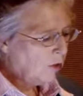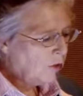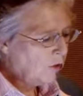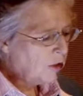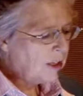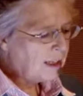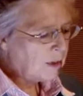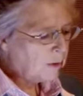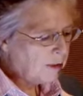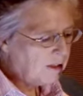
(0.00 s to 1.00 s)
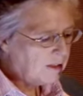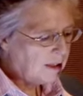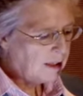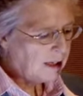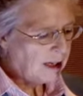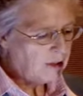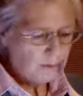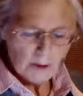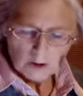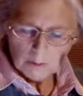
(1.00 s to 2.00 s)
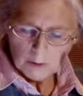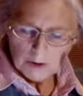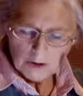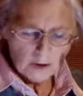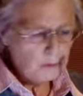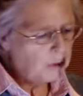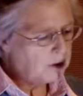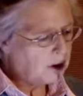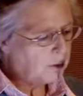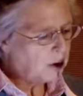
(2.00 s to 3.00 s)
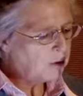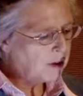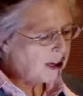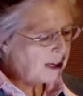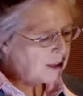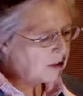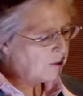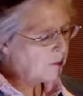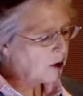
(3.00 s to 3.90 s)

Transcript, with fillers: The Rodin galleries at the Metropolitan Museum of Art